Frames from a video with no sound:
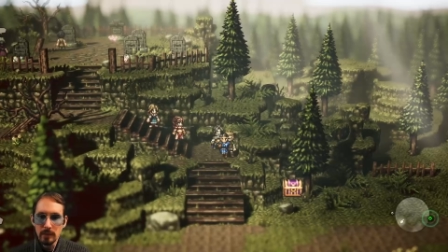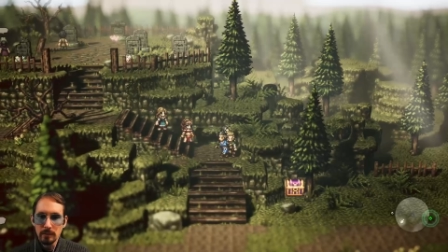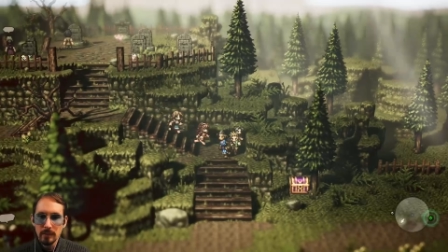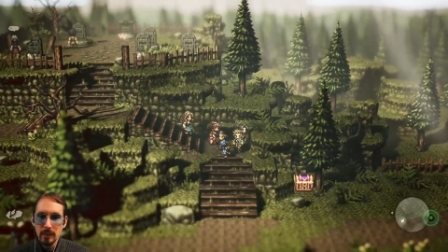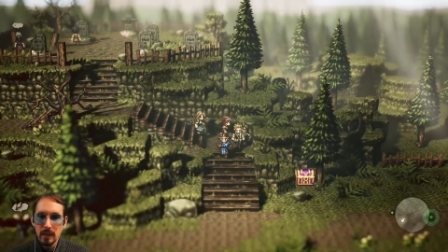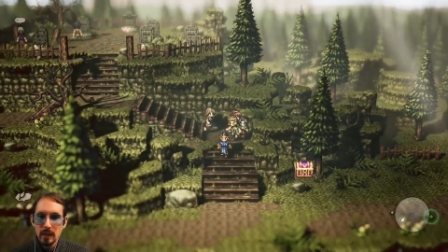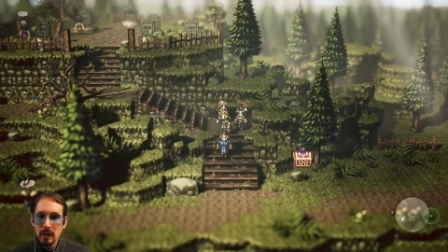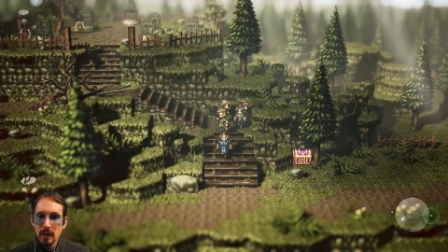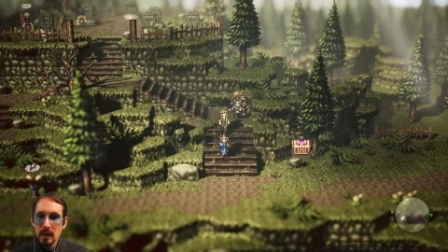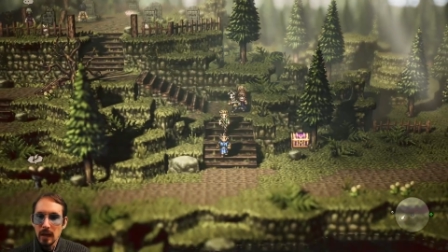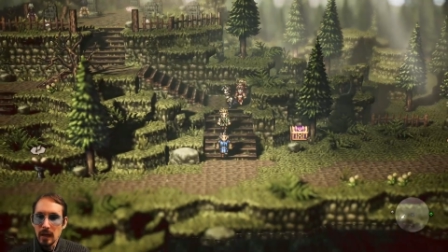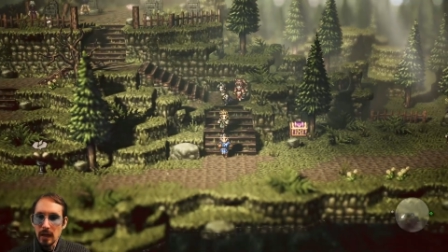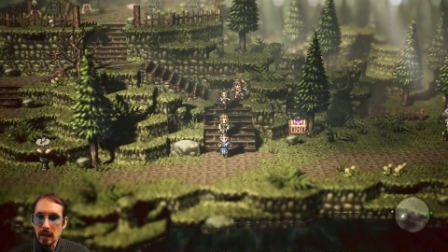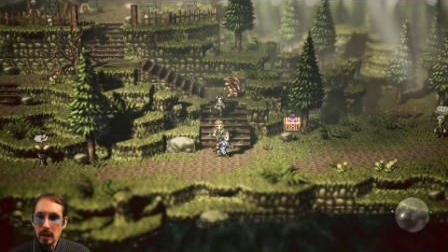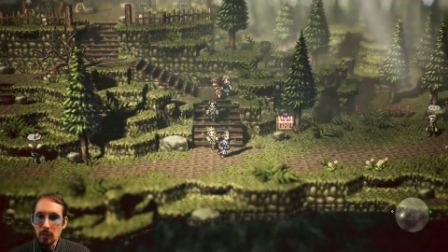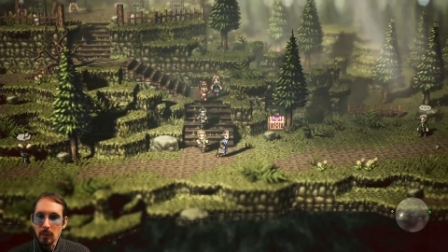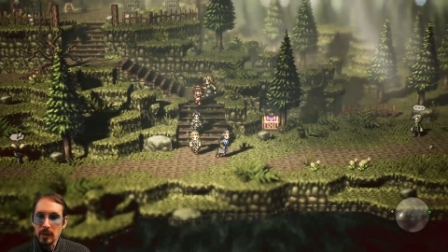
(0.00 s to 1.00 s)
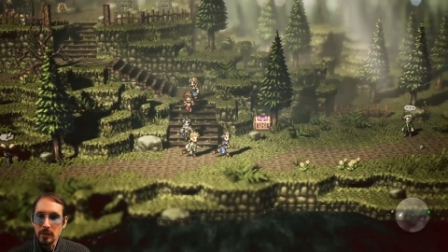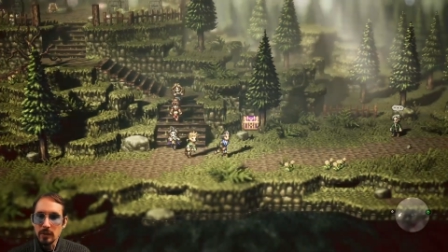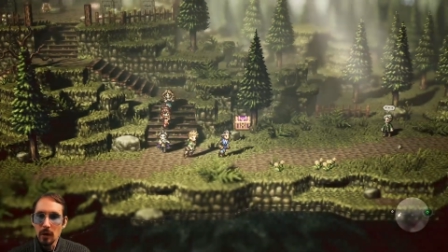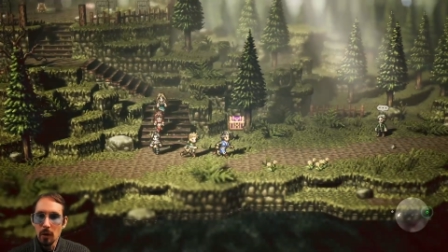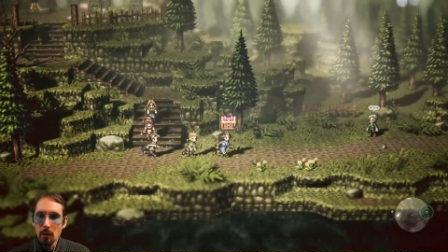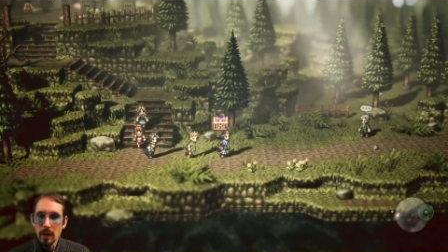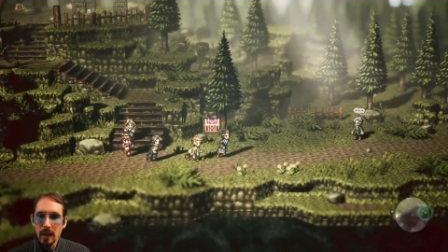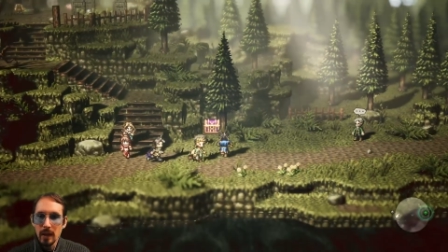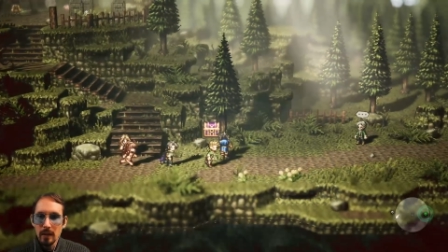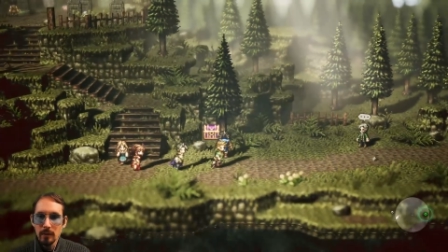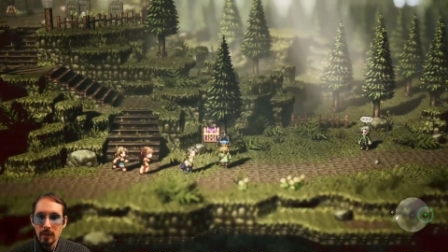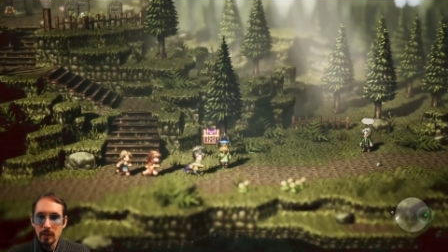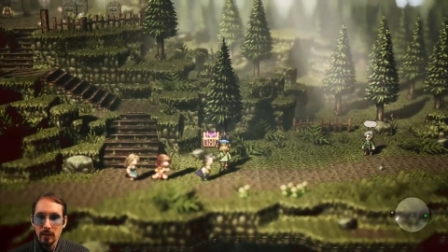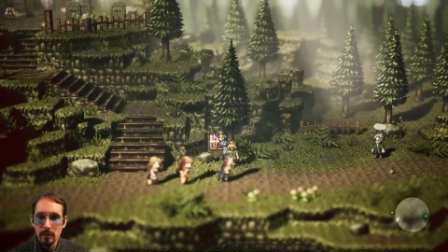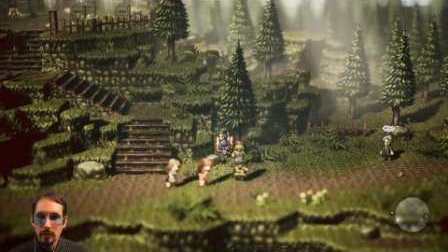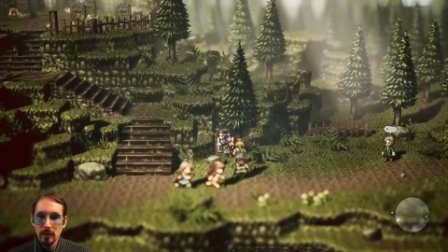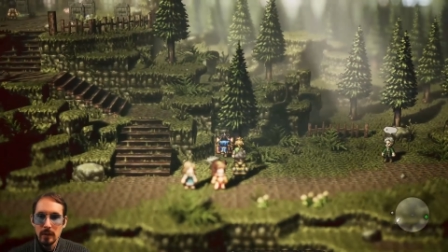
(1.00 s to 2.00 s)
good. Uh, we don't
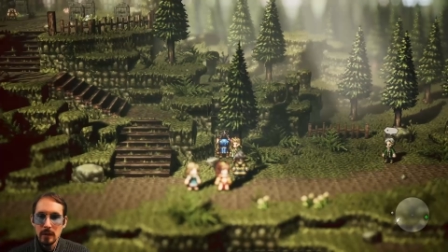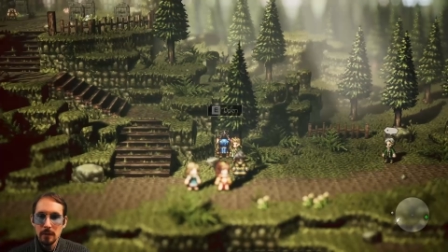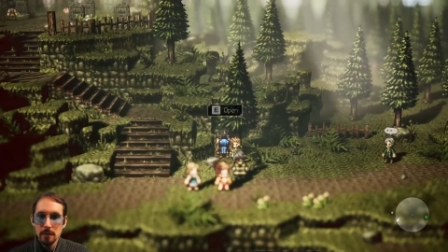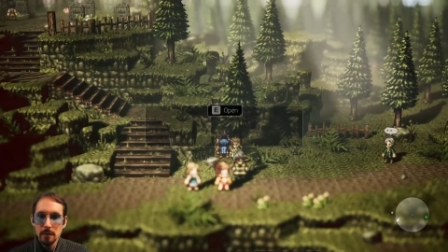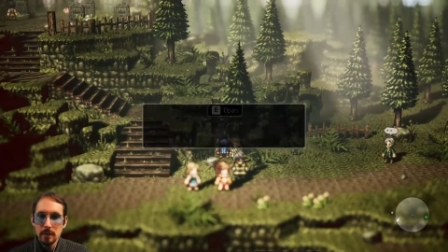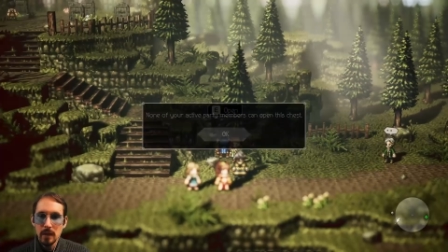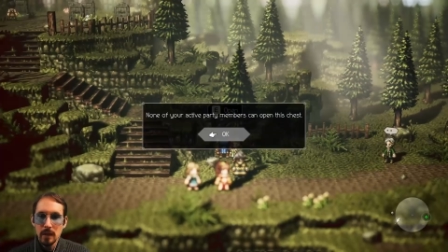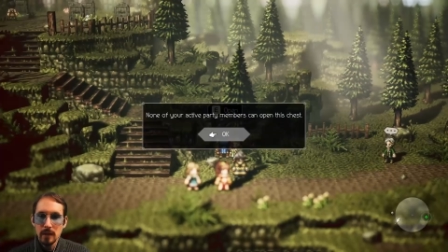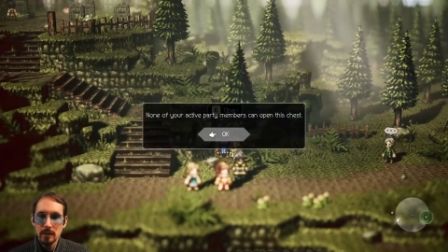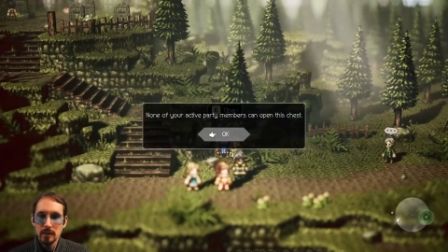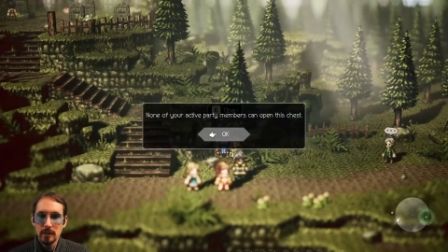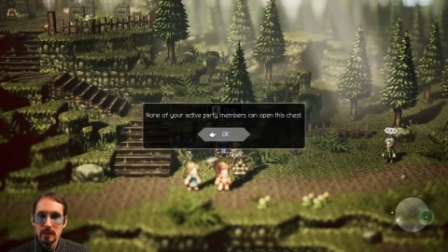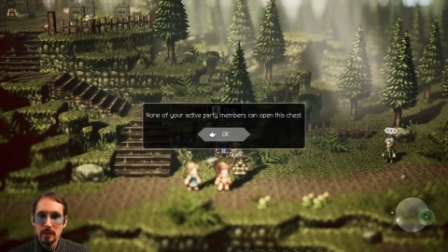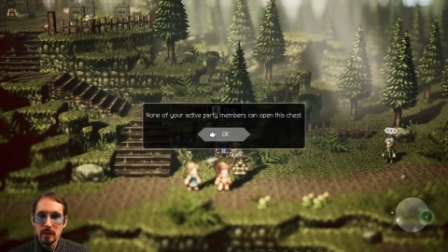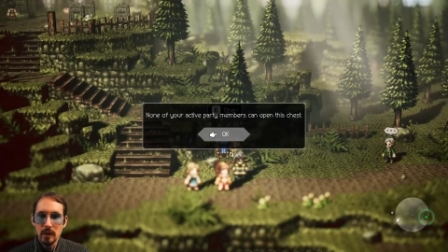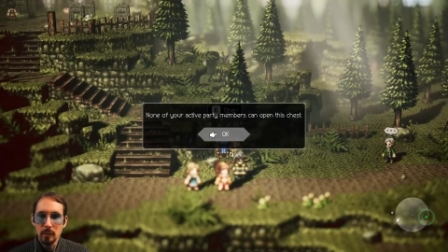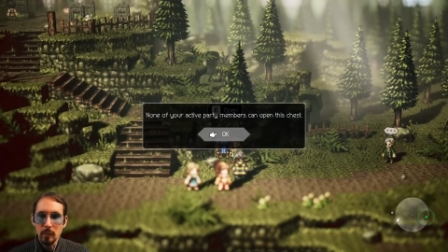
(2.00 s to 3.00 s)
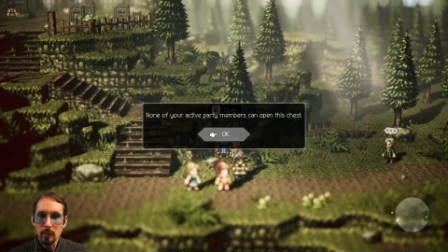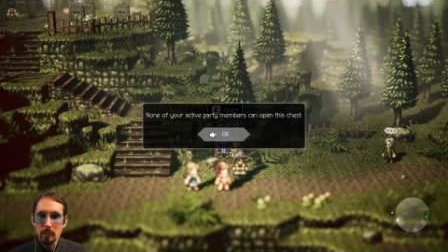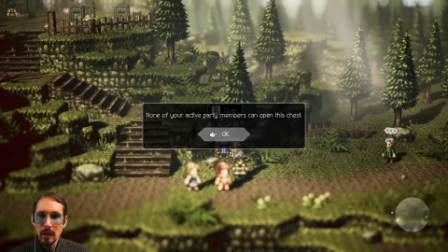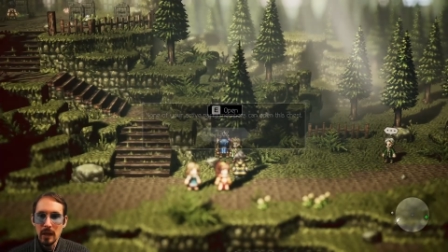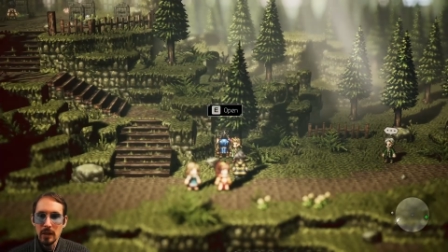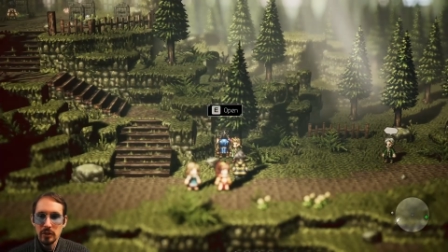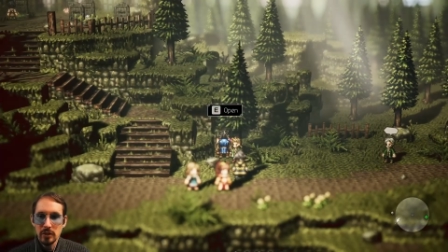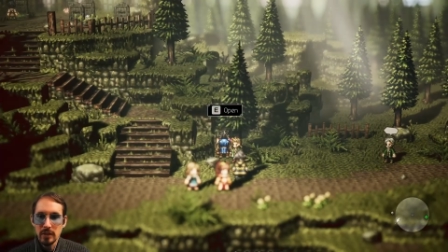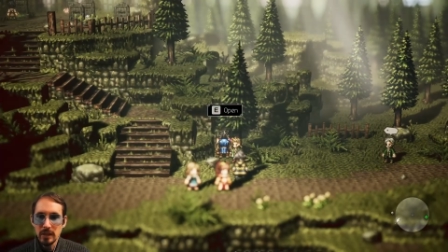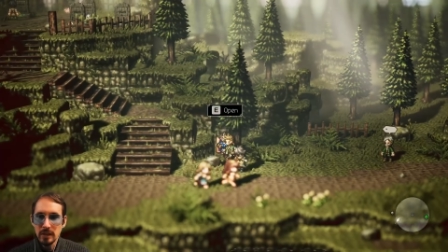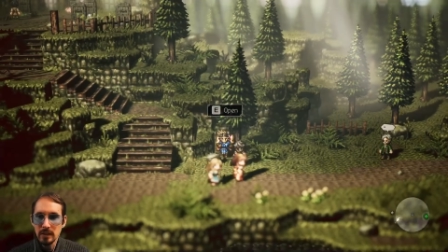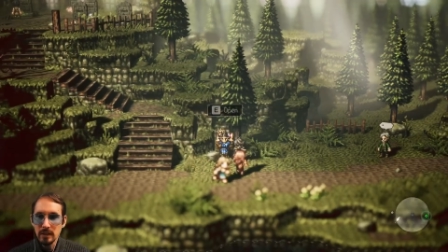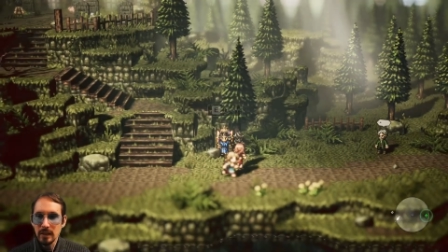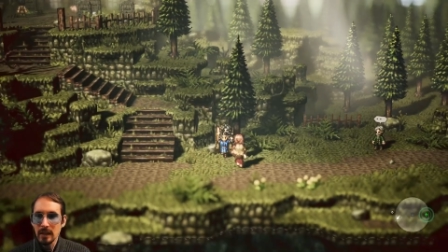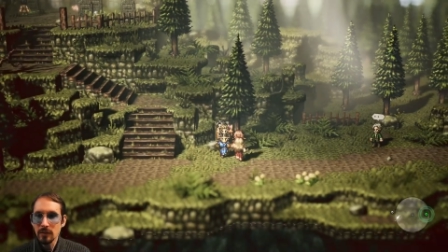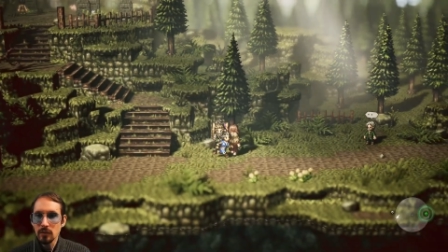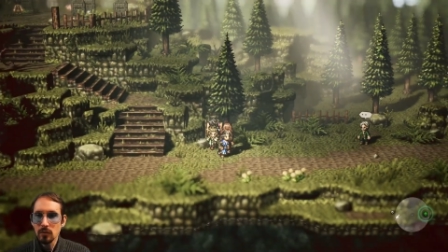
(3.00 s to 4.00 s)
have a thief yet. I'm
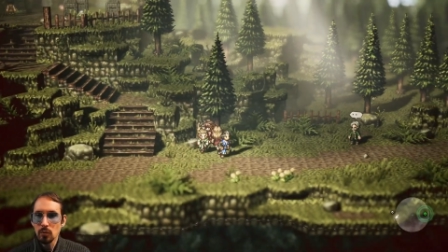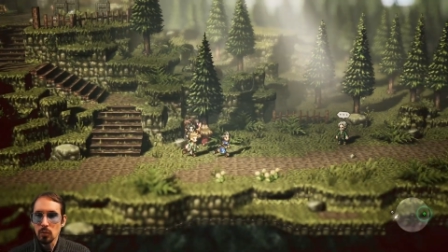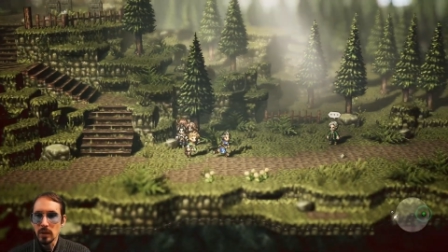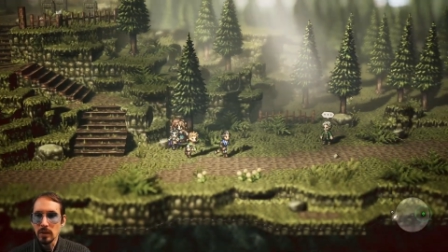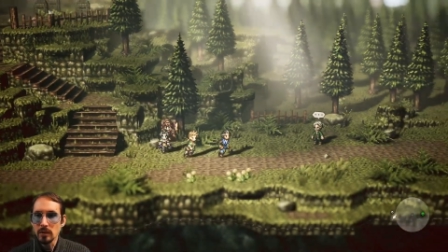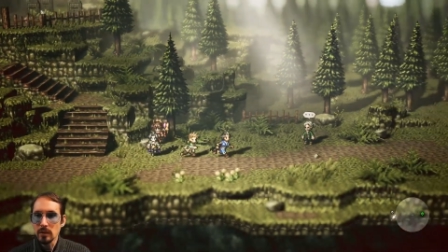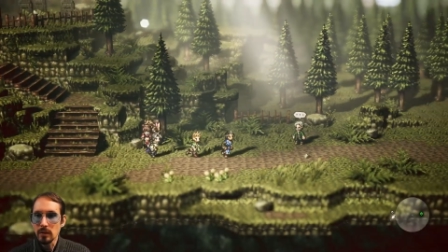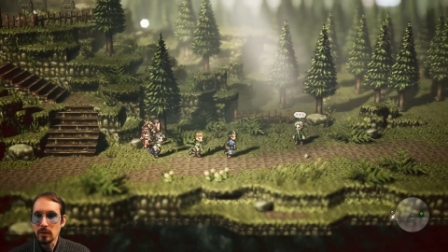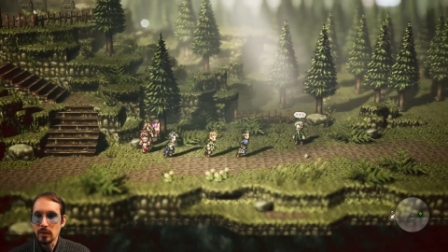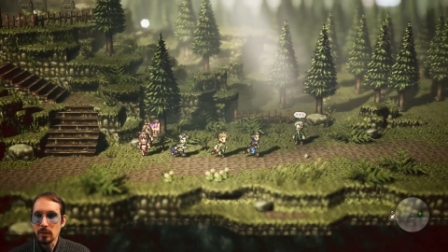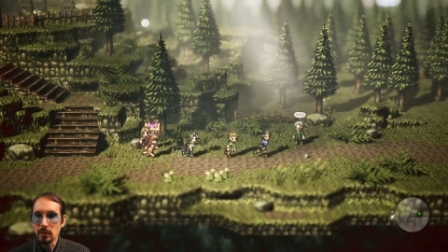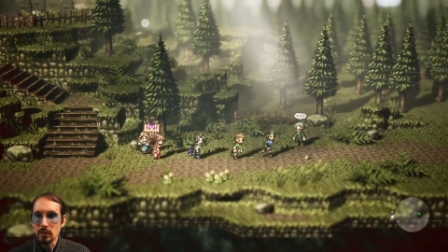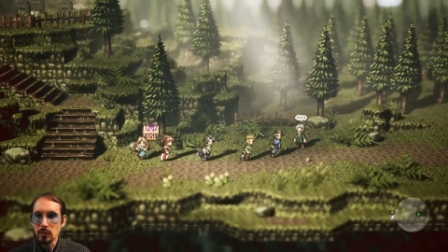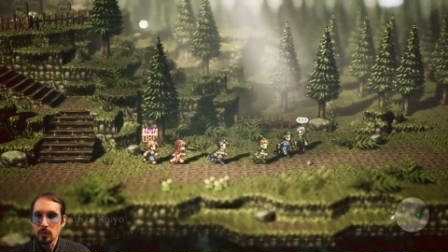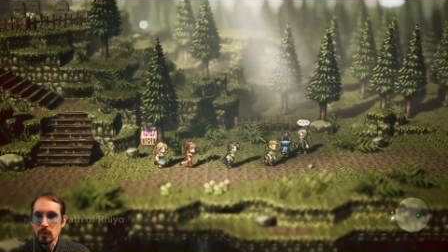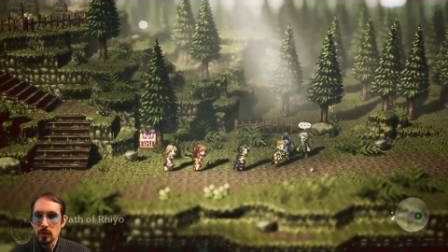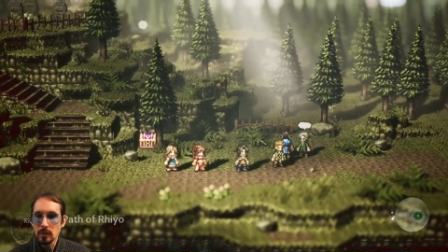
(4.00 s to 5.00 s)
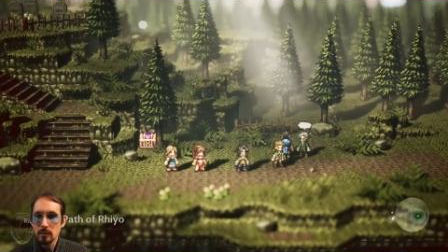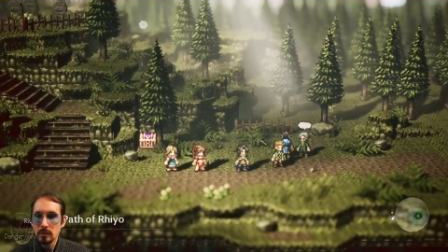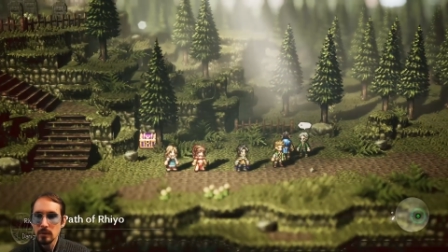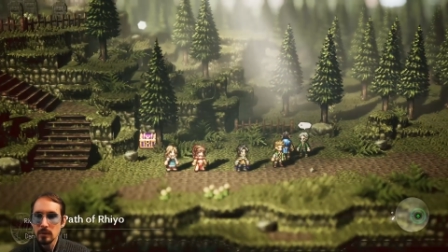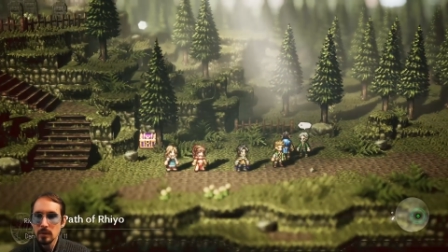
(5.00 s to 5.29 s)
imagining that's what the thief is for.